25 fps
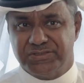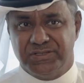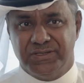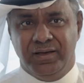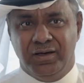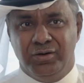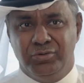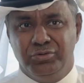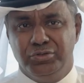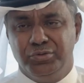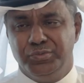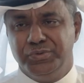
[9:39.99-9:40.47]

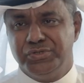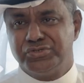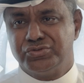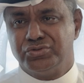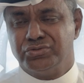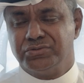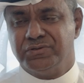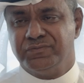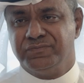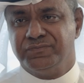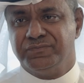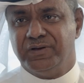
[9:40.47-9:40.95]
How do we
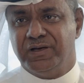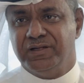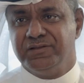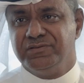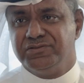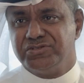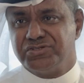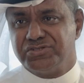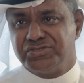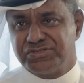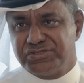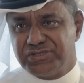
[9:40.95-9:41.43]
sort of
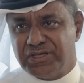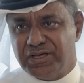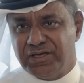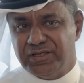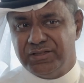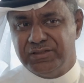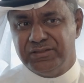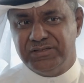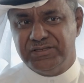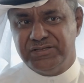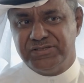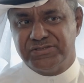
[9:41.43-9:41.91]

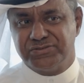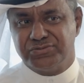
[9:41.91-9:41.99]
understand these